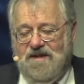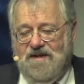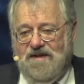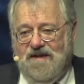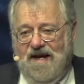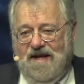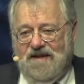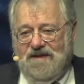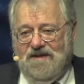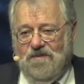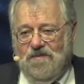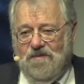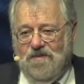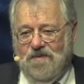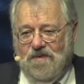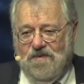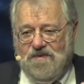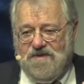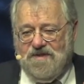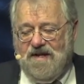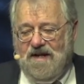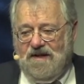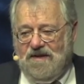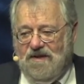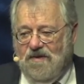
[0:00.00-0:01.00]
that the war
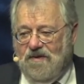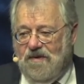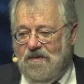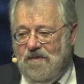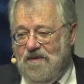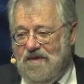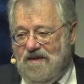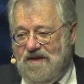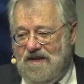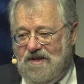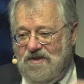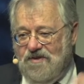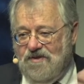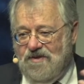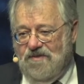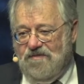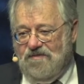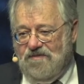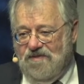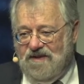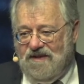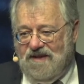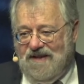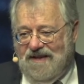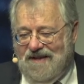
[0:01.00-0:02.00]
was not going well, and he couldn't
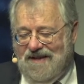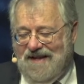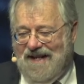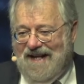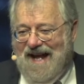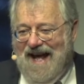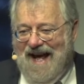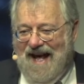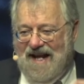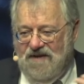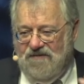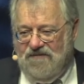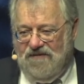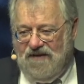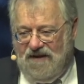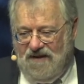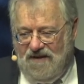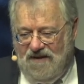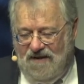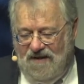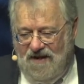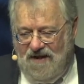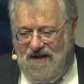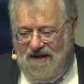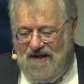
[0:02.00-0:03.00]
really get out of it
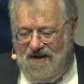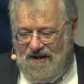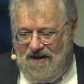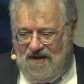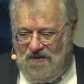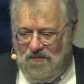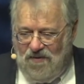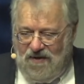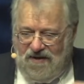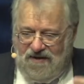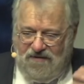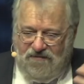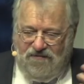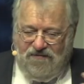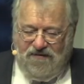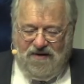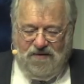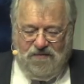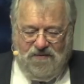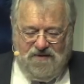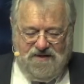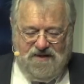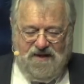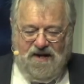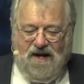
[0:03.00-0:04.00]
in what he
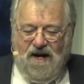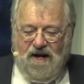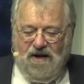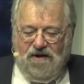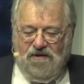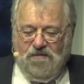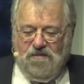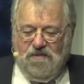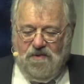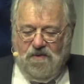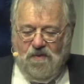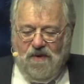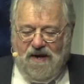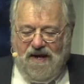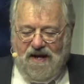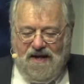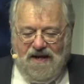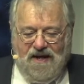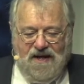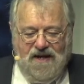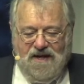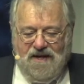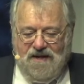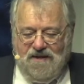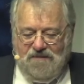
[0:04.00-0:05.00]
felt was an honorable way.